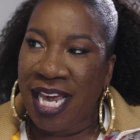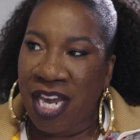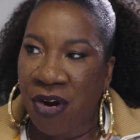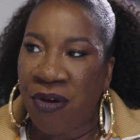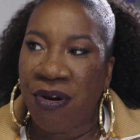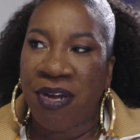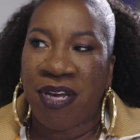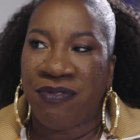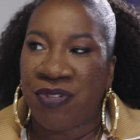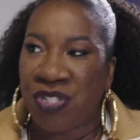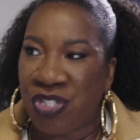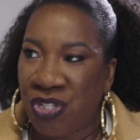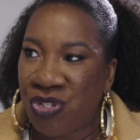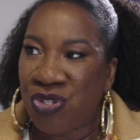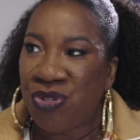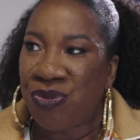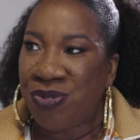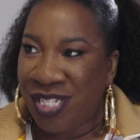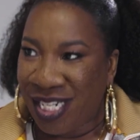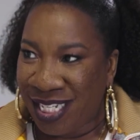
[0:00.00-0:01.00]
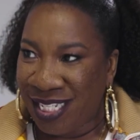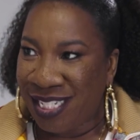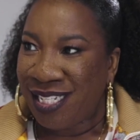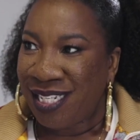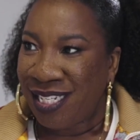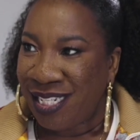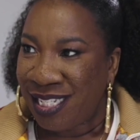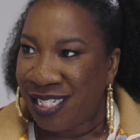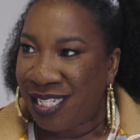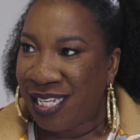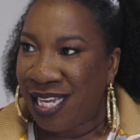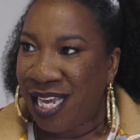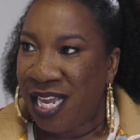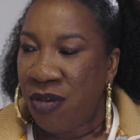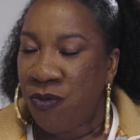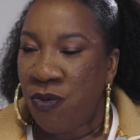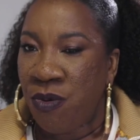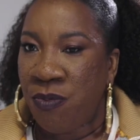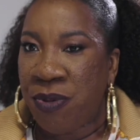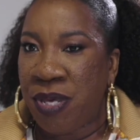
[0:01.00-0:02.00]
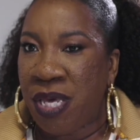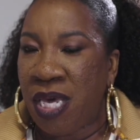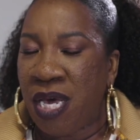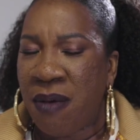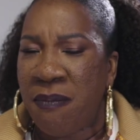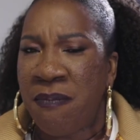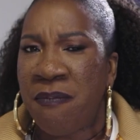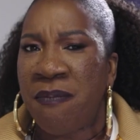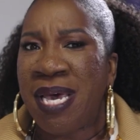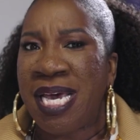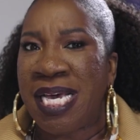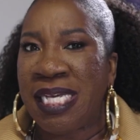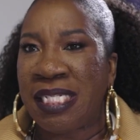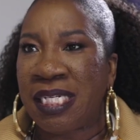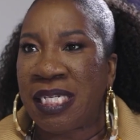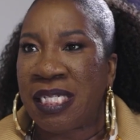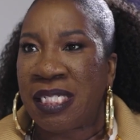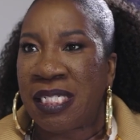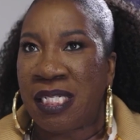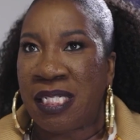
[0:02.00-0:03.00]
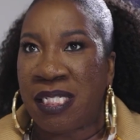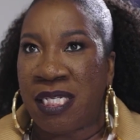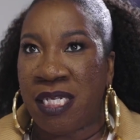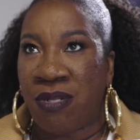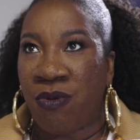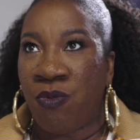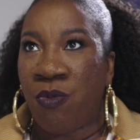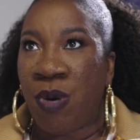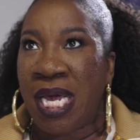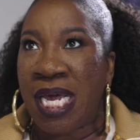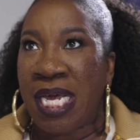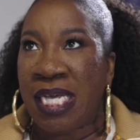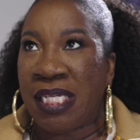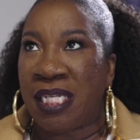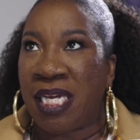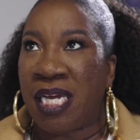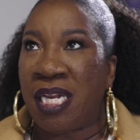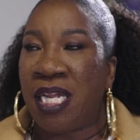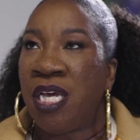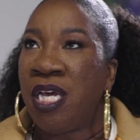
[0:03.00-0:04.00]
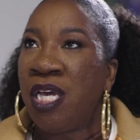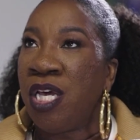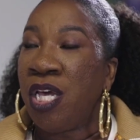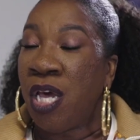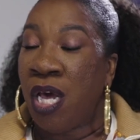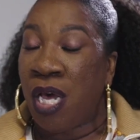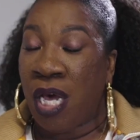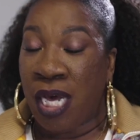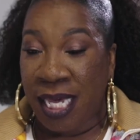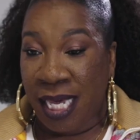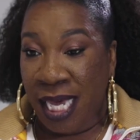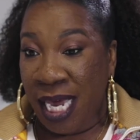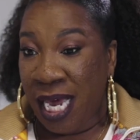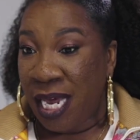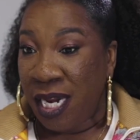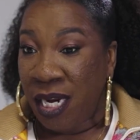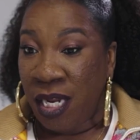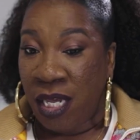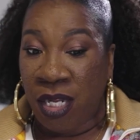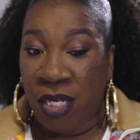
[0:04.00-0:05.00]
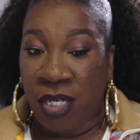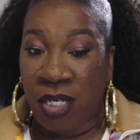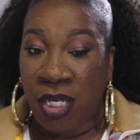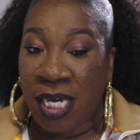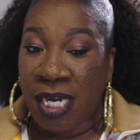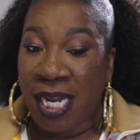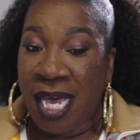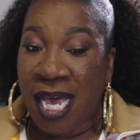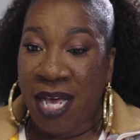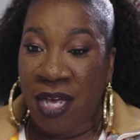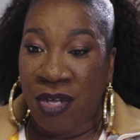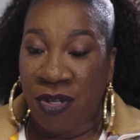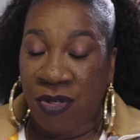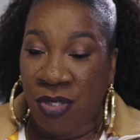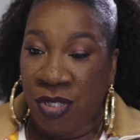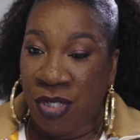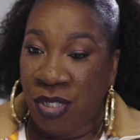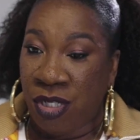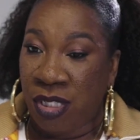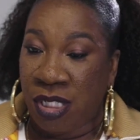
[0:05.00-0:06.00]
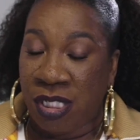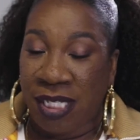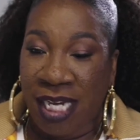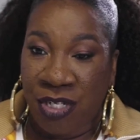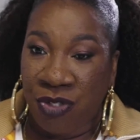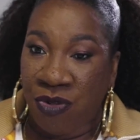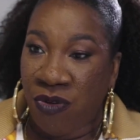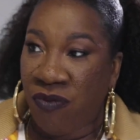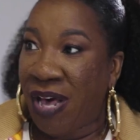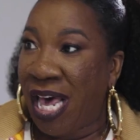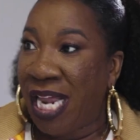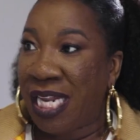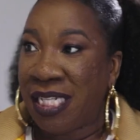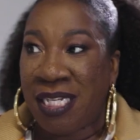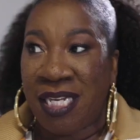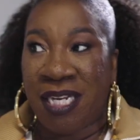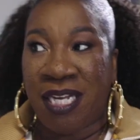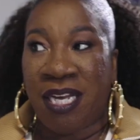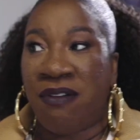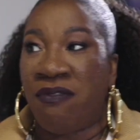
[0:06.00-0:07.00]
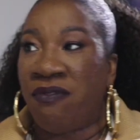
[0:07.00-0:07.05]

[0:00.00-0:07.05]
area of social justice. And it would be amazing to see the ways that, again, look at how sexual violence and gun